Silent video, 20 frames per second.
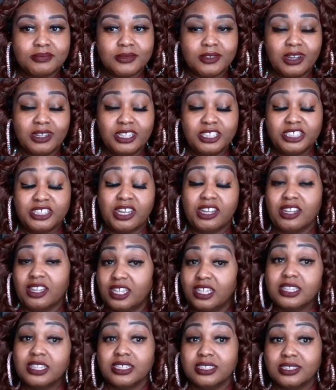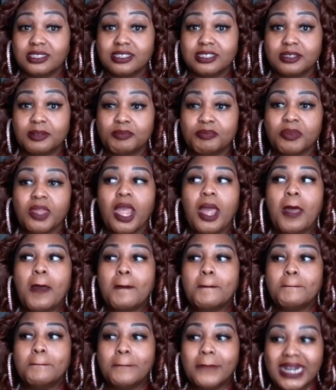I need y'all to get this.
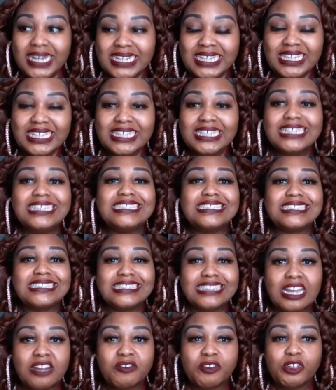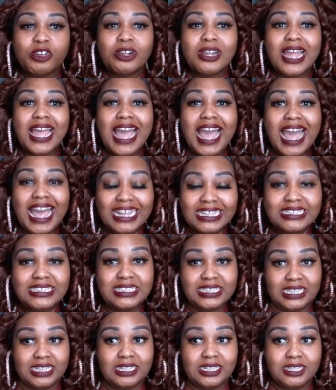Money is never
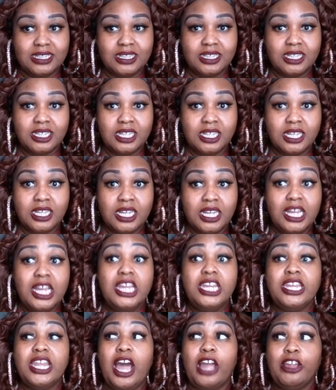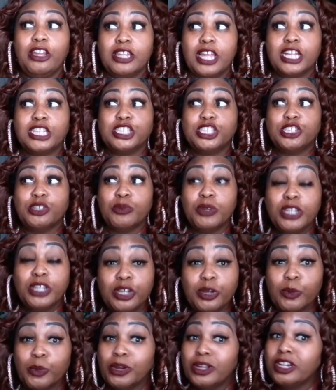ending. Now you're like,
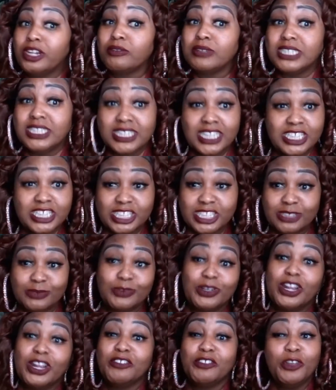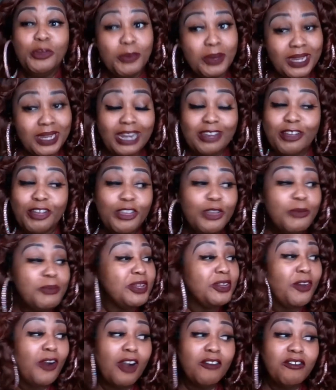Sharita, we're in a recession. Where have you been? I know you've
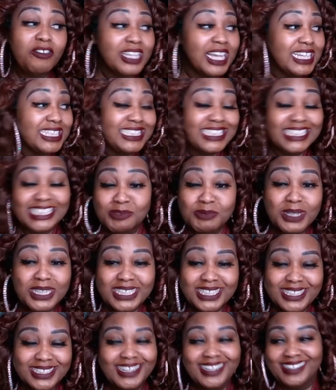been gone for like 6 months,